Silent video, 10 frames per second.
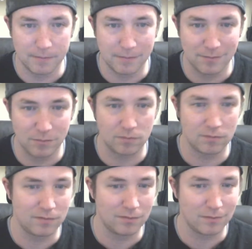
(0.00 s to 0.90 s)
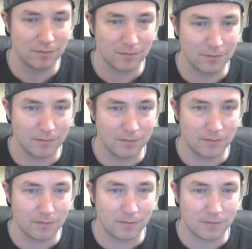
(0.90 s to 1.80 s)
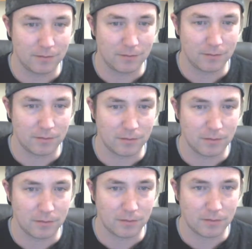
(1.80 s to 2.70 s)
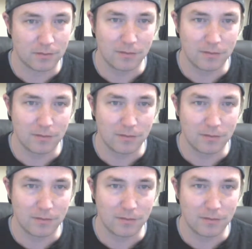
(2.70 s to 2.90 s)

Nobody speaks.